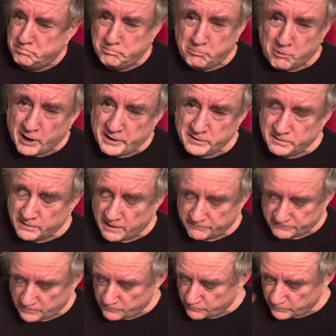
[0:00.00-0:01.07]
right and
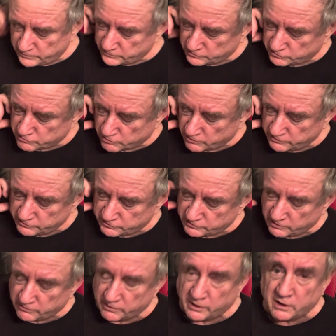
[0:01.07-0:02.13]
left. I mean, we're destroying
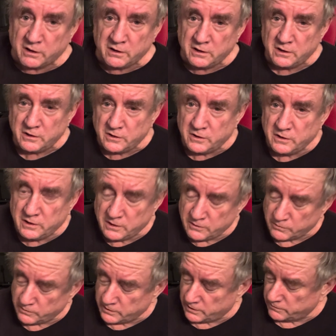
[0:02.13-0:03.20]
Syria.
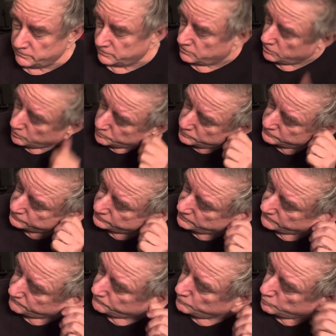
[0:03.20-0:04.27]
We are the culprits there,
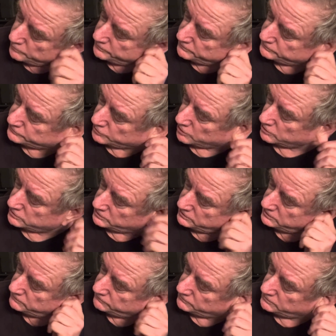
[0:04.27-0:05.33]
more than Turkey
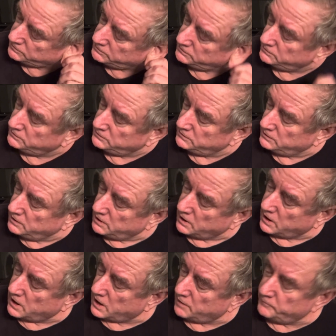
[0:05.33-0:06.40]
even.
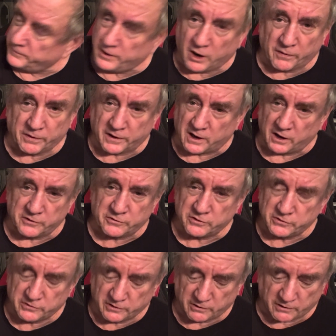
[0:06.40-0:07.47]
In other
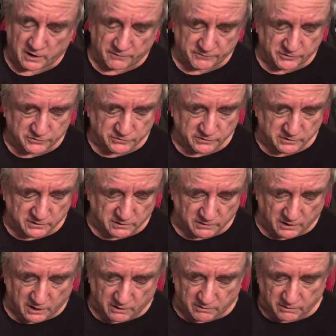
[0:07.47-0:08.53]
countries, obviously
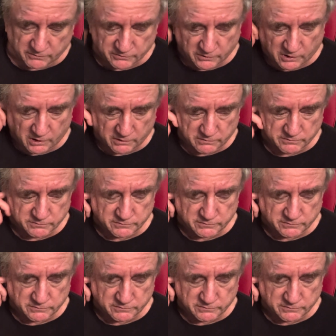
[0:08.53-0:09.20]
our